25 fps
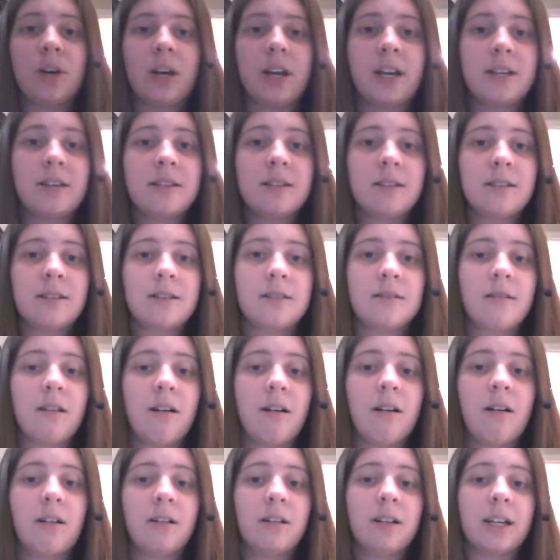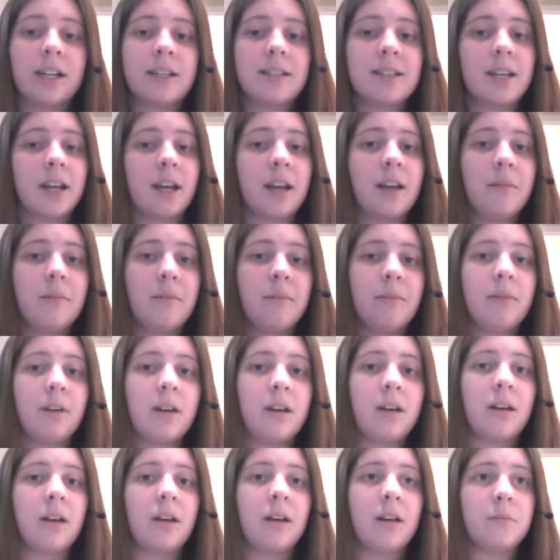you guys all next time.
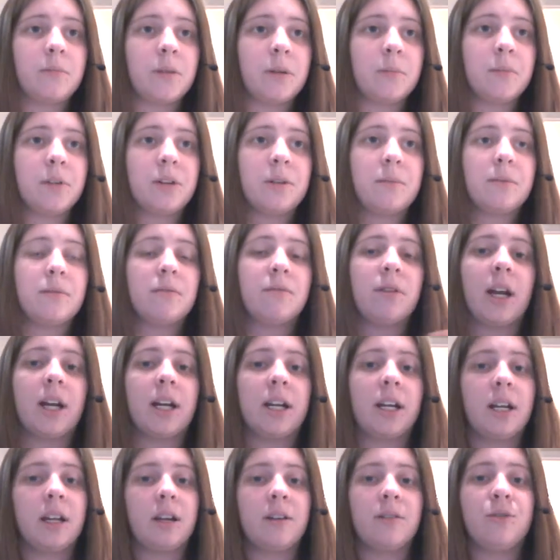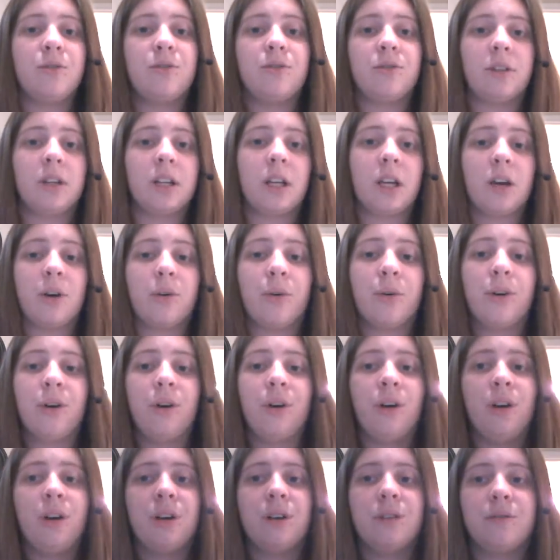I'm going to be writing a new video
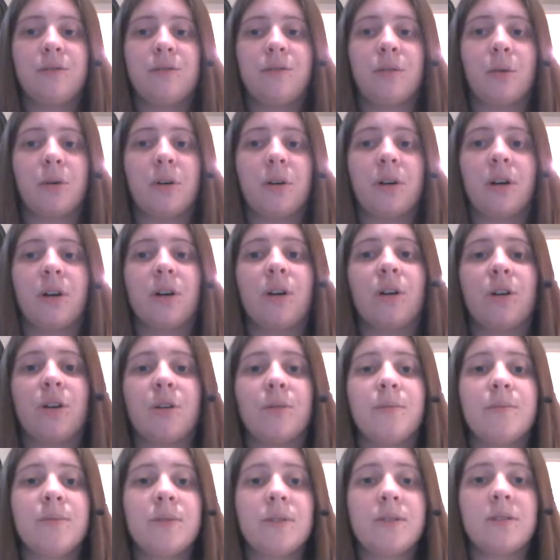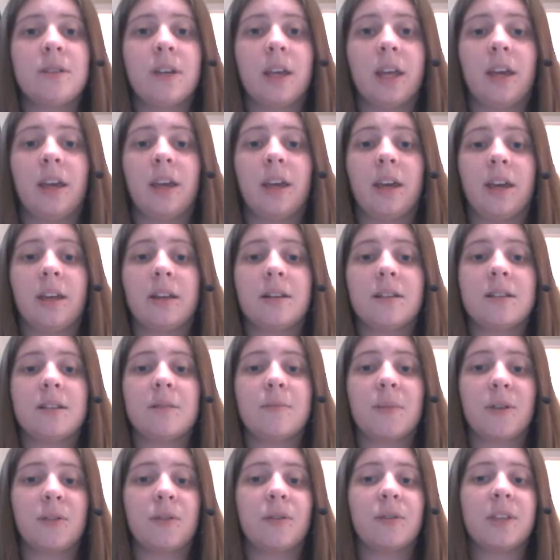for herbs and
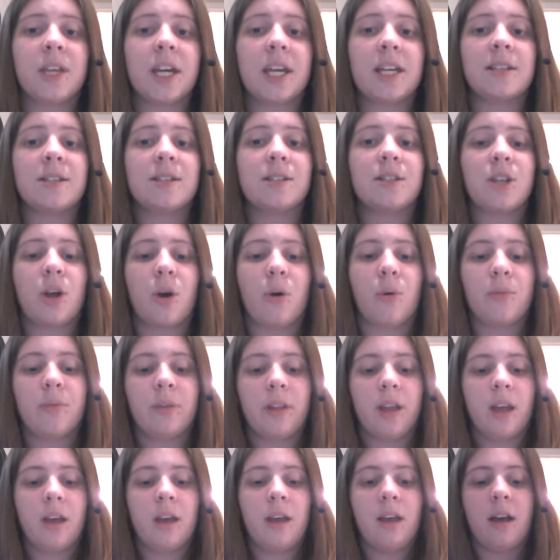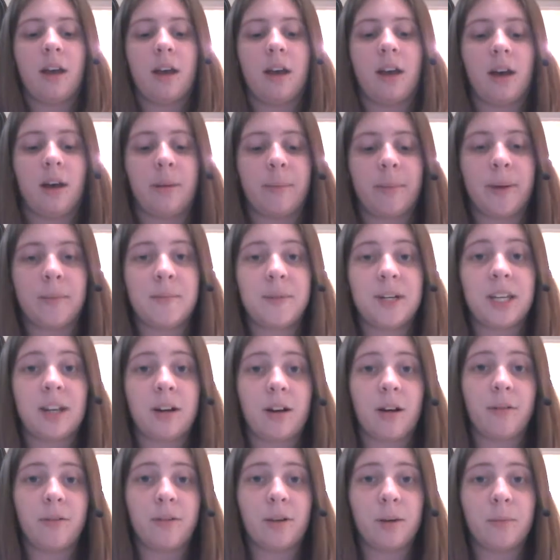some other things. So I'm going to
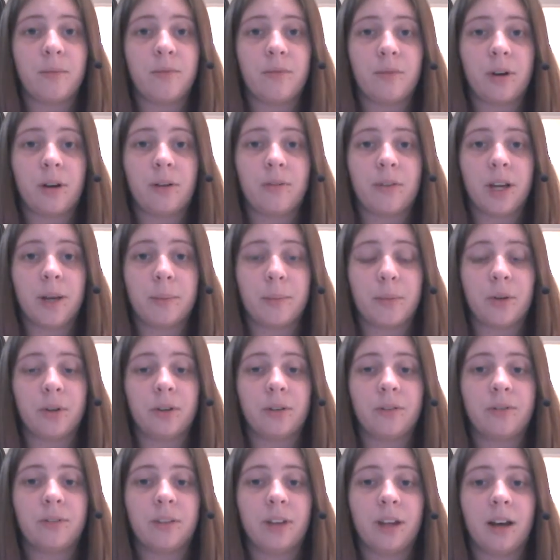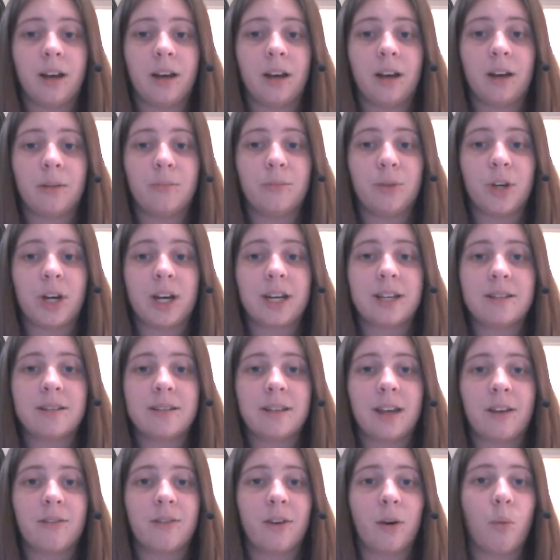get off here before I ramble. You
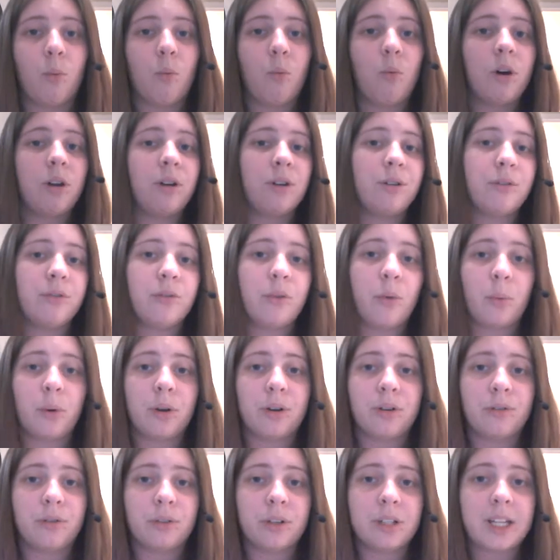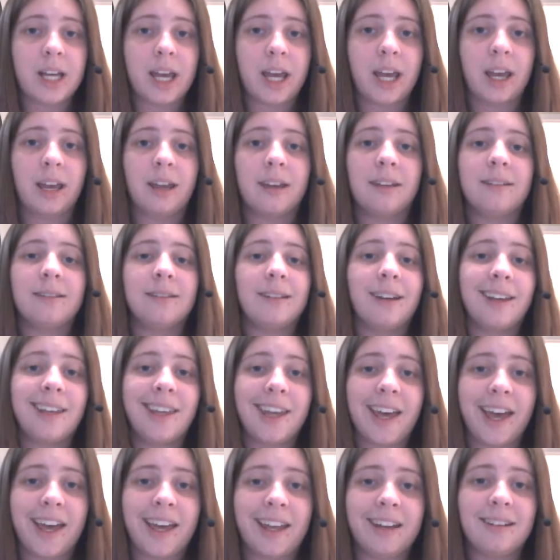guys have a wonderful, wonderful day.
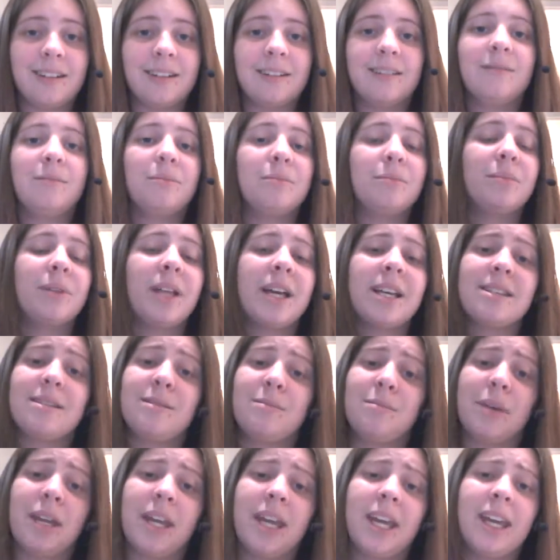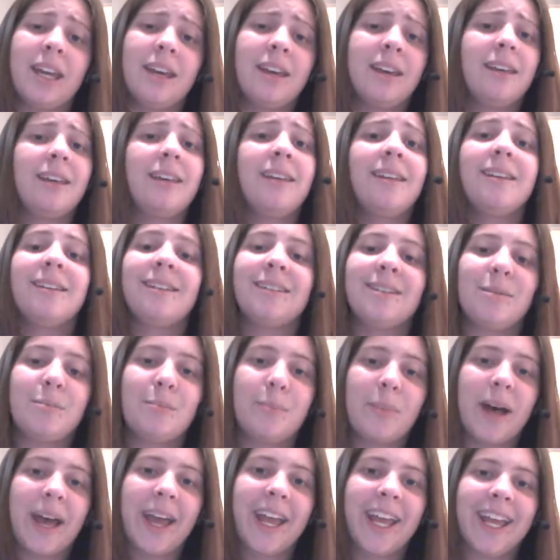Again, blessed be.
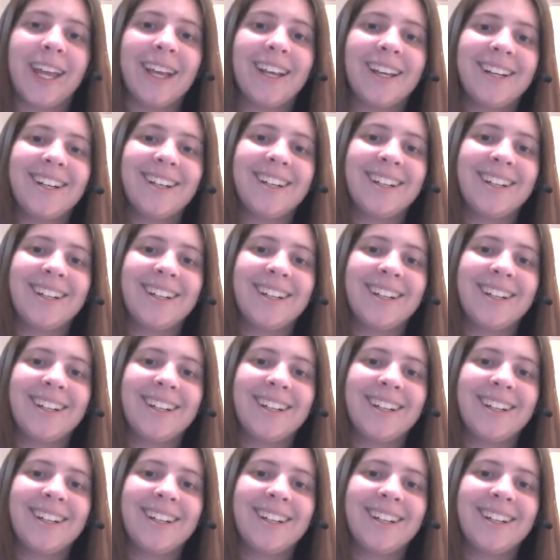Bye.